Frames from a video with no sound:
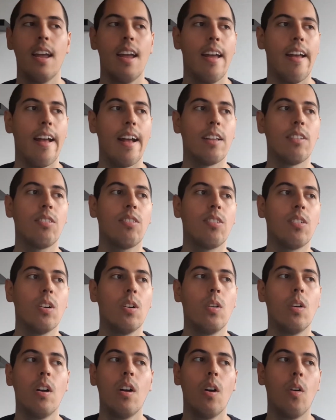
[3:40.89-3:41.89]
And
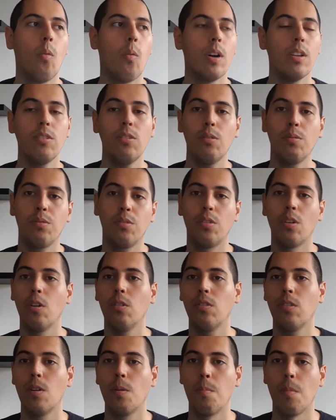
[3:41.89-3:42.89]
so once you've
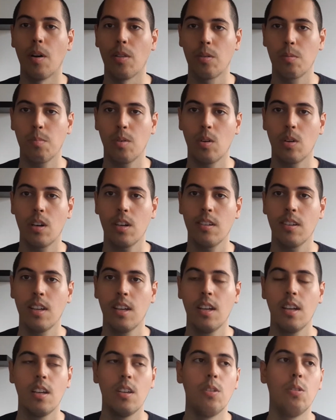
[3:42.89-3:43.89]
chosen a motherboard,
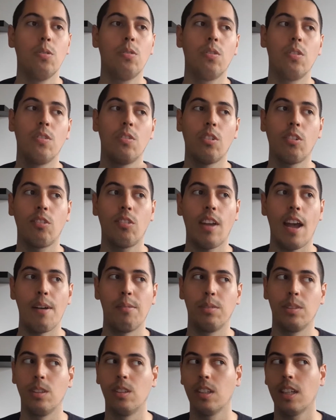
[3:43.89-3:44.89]
you should just have
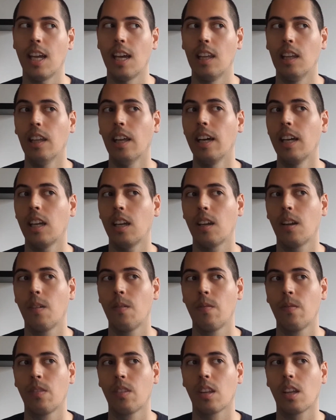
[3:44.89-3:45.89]
a look at like,
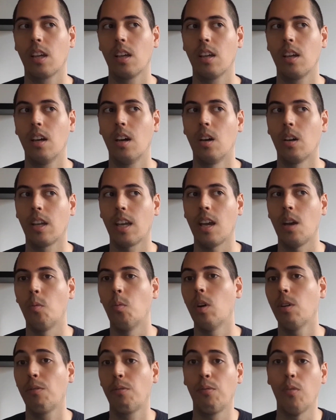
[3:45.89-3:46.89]
okay,
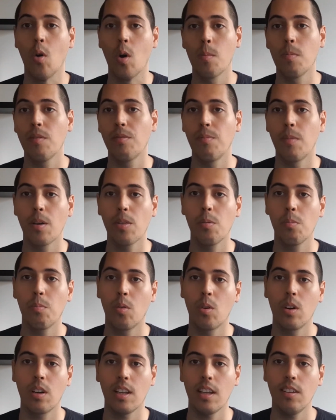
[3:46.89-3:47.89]
what form of
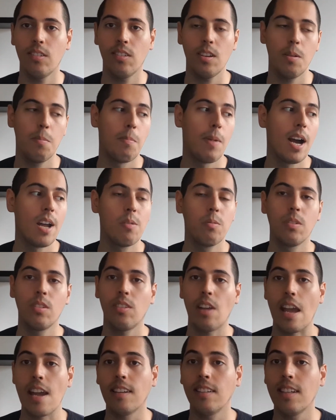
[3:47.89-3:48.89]
motherboard is it? Mine was
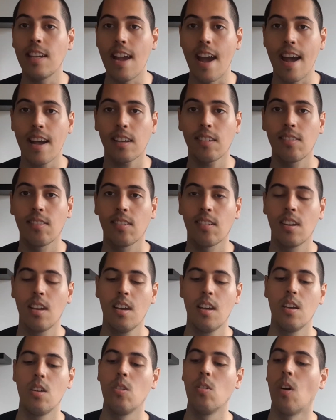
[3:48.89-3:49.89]
ATX.
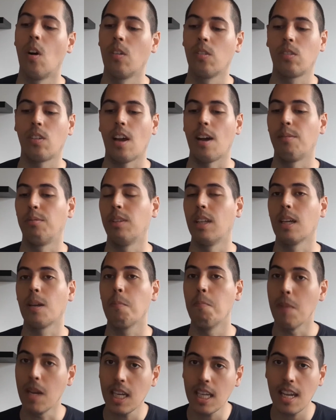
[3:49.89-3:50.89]
You also have like
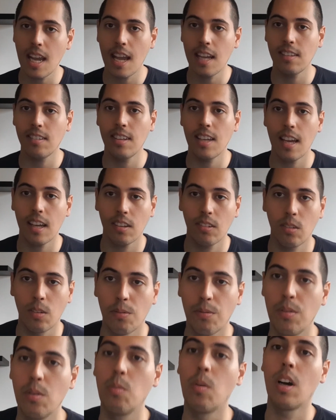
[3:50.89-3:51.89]
mini ATX
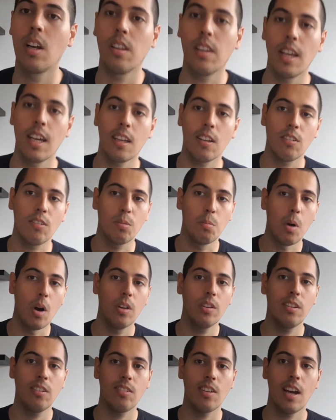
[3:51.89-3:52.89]
if you want like a small
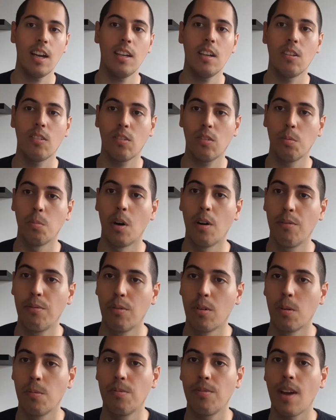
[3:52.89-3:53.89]
design and a small
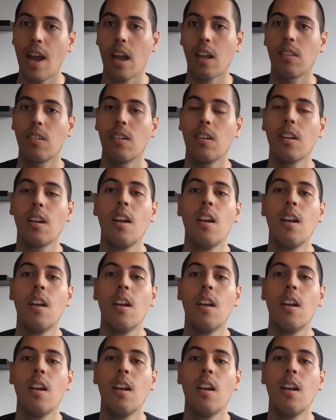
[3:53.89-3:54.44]
form factor.